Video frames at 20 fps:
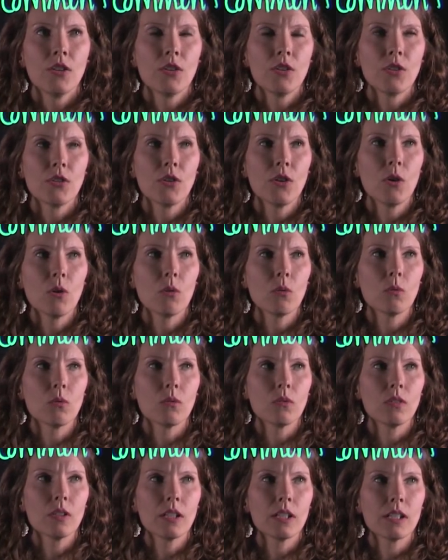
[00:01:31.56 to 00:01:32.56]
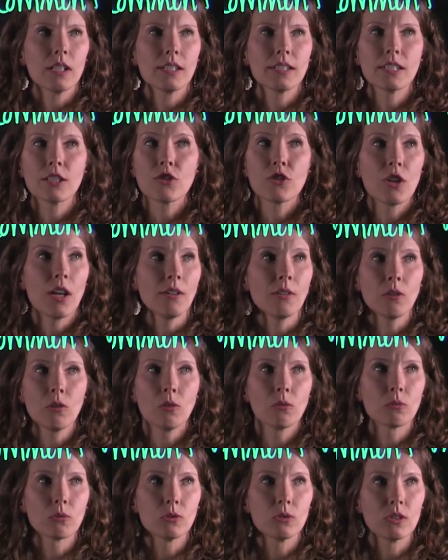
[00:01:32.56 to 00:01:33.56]
So as a
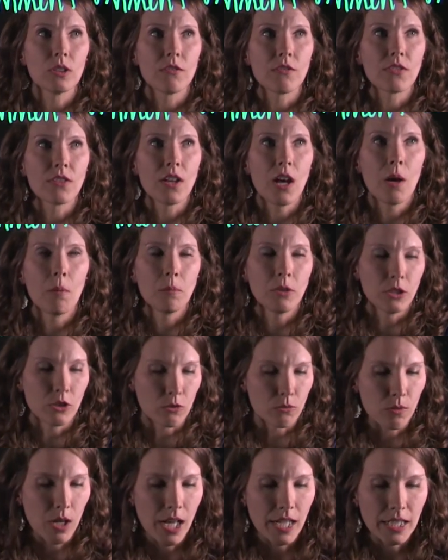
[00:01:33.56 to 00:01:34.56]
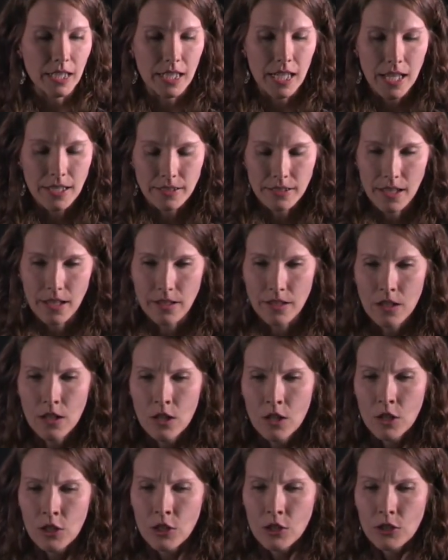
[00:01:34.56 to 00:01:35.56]
general rule of thumb when you're writing an essay,
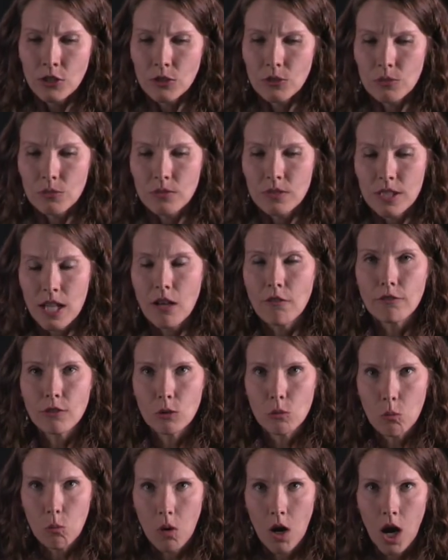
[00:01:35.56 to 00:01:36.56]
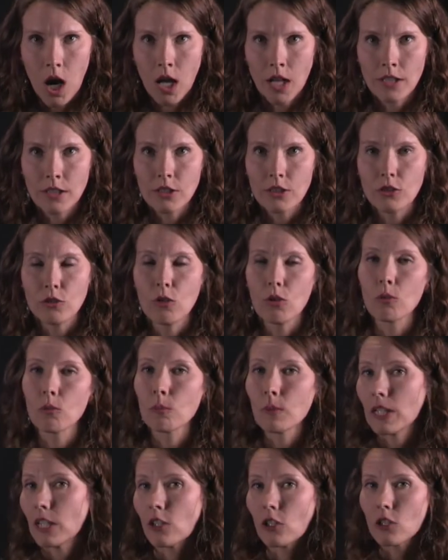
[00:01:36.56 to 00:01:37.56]
you never want your
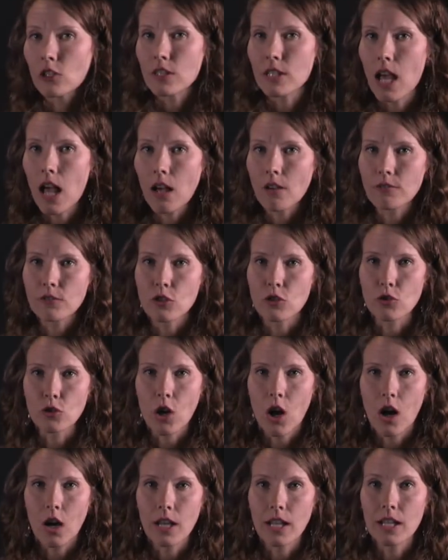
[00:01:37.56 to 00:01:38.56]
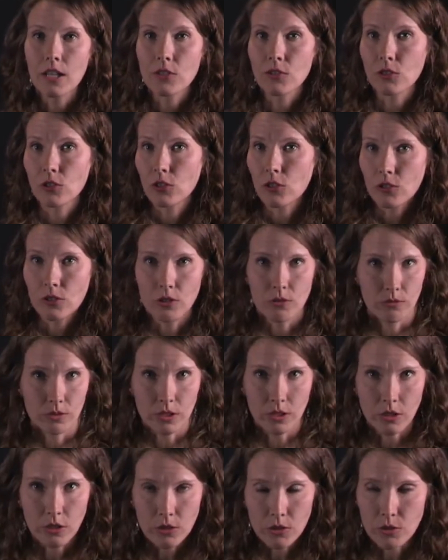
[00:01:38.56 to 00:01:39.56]
reader to have to draw his or her own
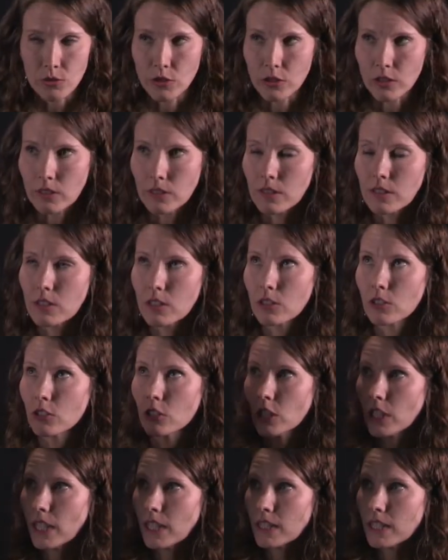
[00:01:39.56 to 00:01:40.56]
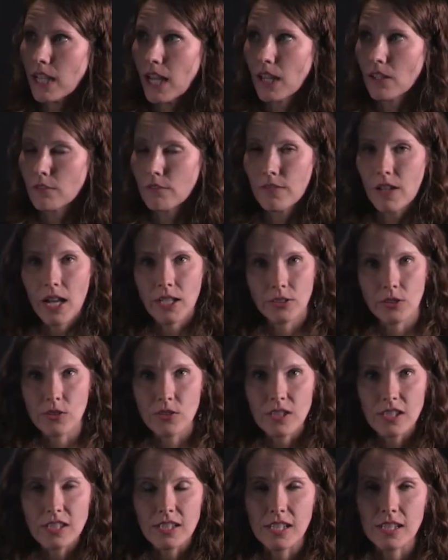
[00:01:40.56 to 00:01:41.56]
conclusions, to look at that fact or
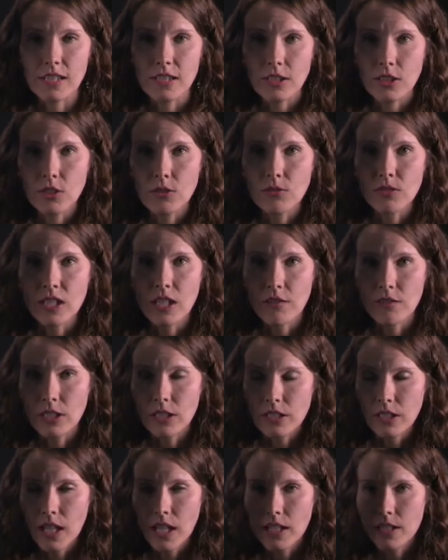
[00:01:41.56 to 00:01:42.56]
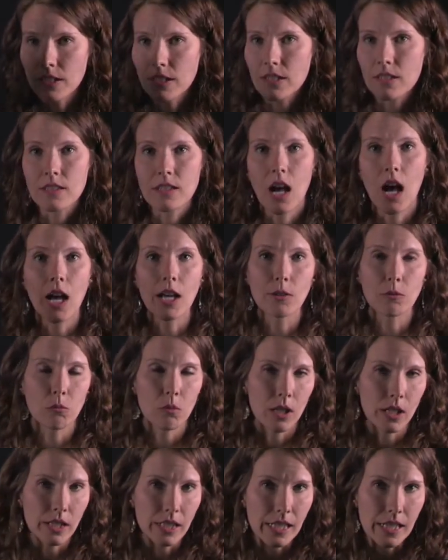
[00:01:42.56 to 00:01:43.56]
statistic you've given and decide
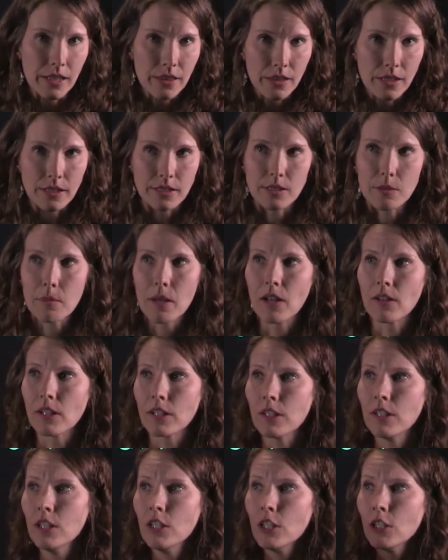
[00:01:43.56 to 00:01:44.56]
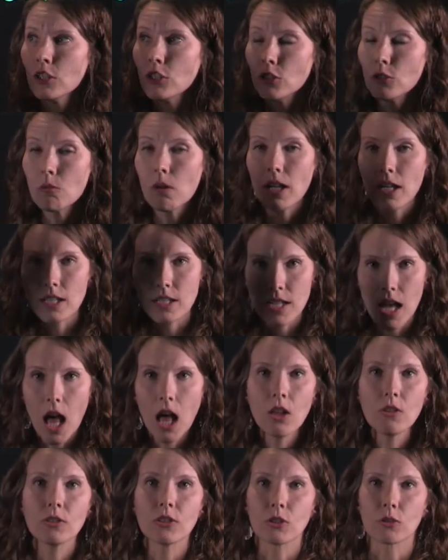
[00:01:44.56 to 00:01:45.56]
what he thinks about it. You want to
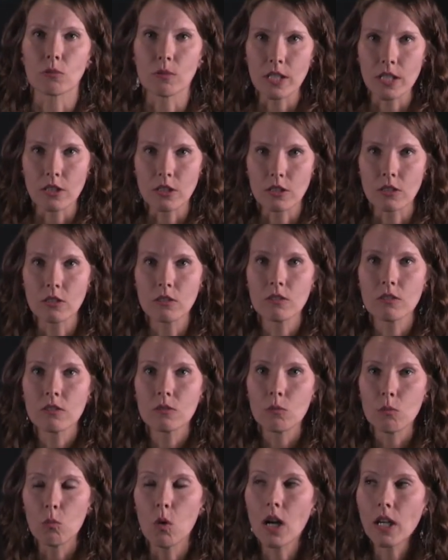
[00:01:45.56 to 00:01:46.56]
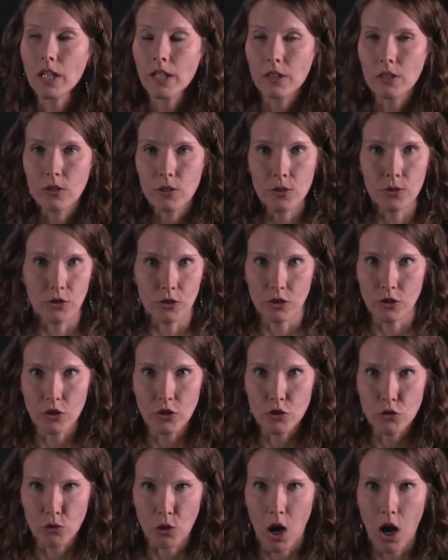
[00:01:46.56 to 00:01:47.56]
tell your reader what conclusion
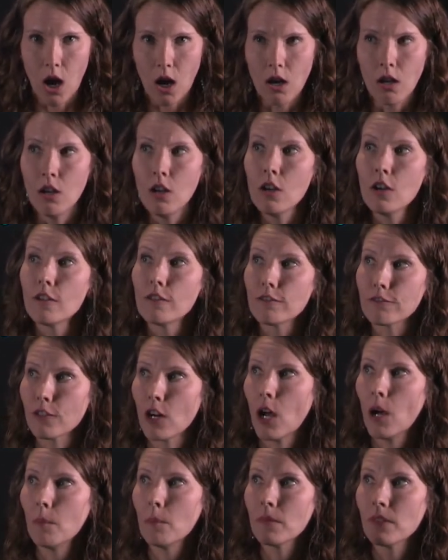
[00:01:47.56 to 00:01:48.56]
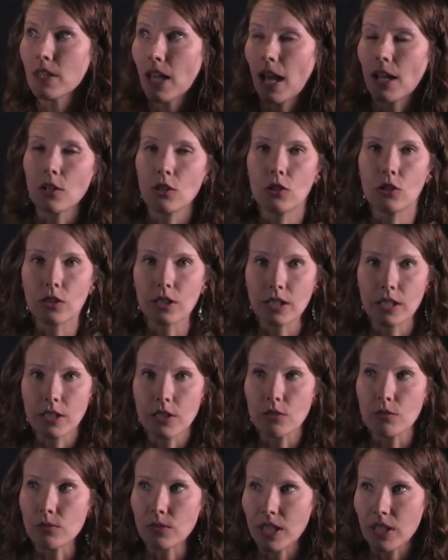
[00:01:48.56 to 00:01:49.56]
to draw from that hook
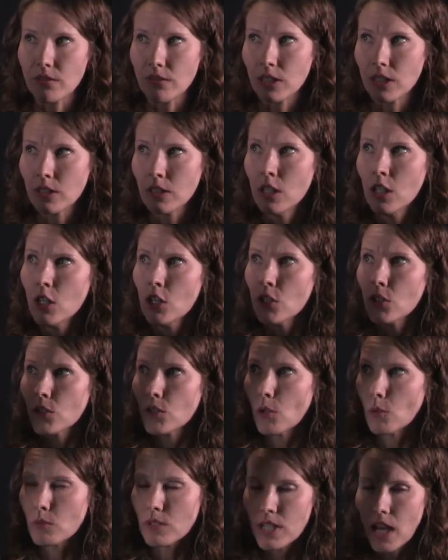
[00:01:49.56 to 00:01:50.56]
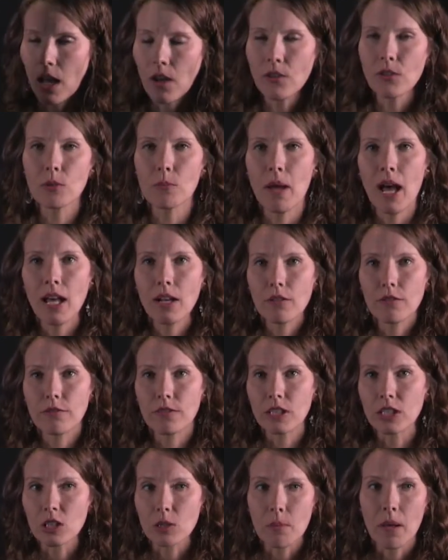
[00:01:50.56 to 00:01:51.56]
that you've given. So tell them how to
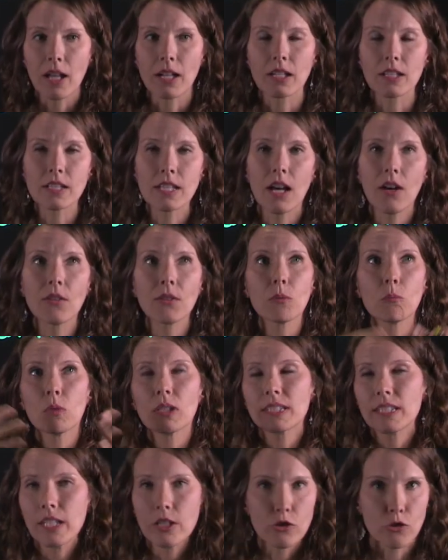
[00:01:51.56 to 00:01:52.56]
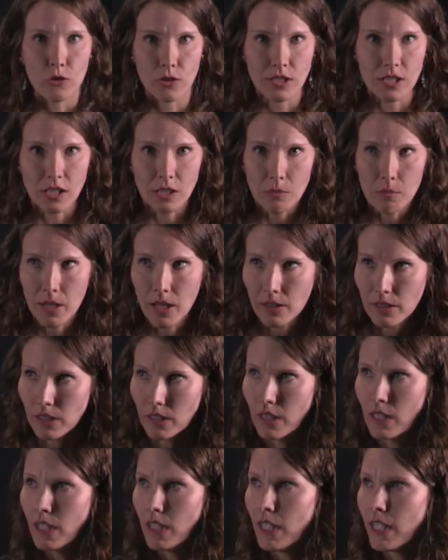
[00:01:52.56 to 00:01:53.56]
feel about it. Tell them what's interesting about
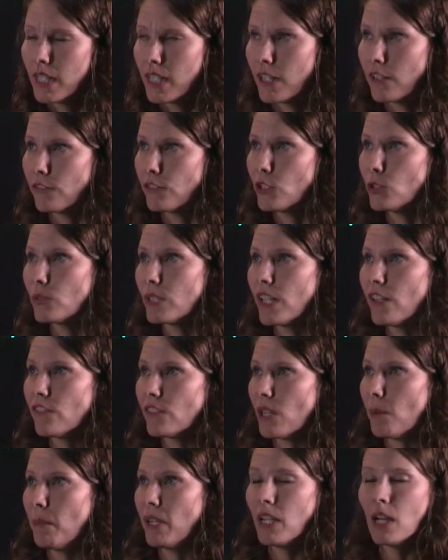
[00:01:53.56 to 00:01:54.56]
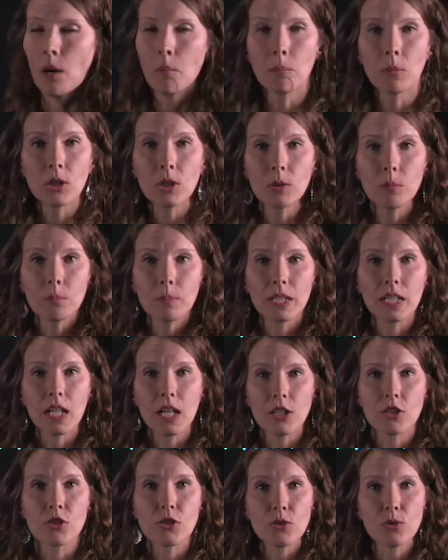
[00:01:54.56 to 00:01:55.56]
it. If you give them a number
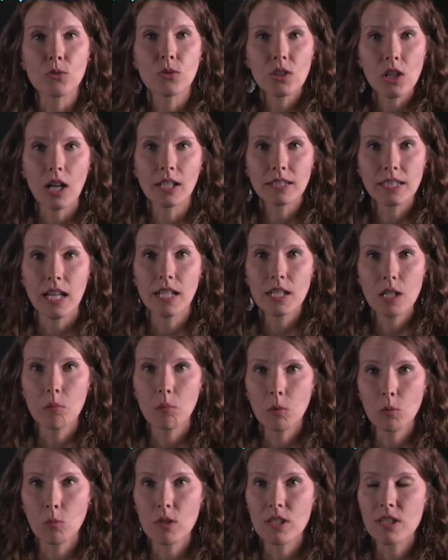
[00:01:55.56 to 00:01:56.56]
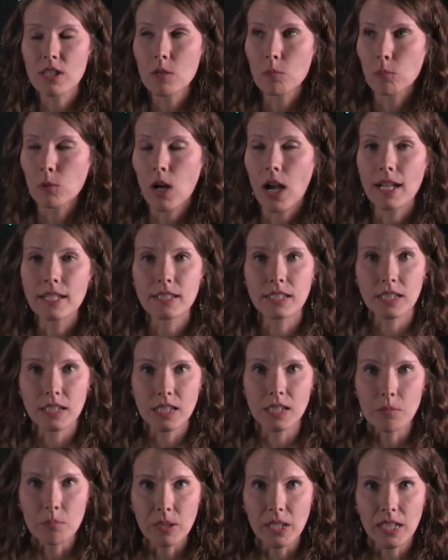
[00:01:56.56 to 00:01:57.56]
because you thought that number was
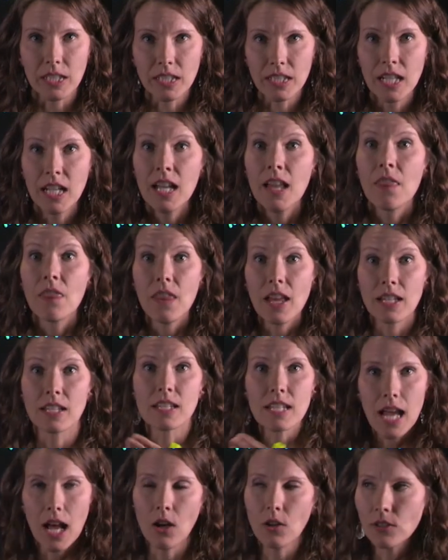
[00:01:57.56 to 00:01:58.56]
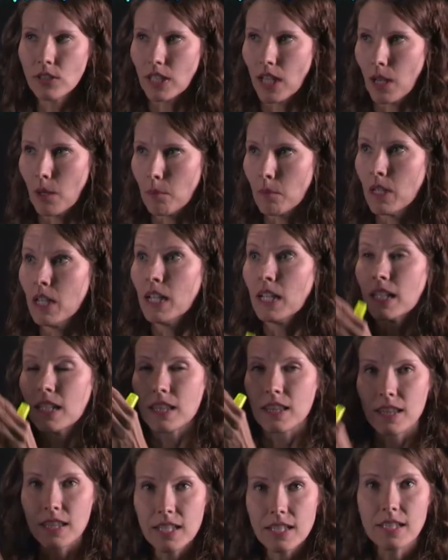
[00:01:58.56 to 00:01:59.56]
surprisingly big, then tell them
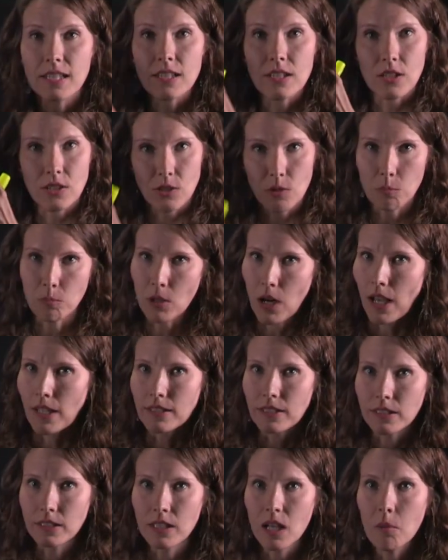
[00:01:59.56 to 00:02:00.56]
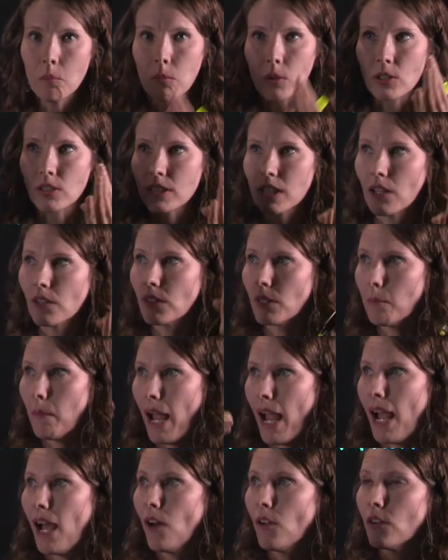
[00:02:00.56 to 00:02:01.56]
this is a surprising number. Tell them
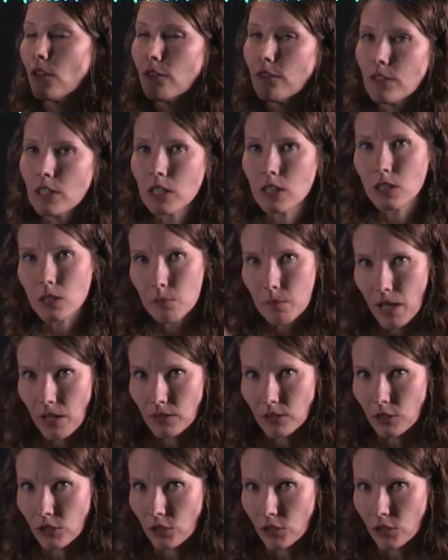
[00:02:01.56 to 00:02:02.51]
how to feel about the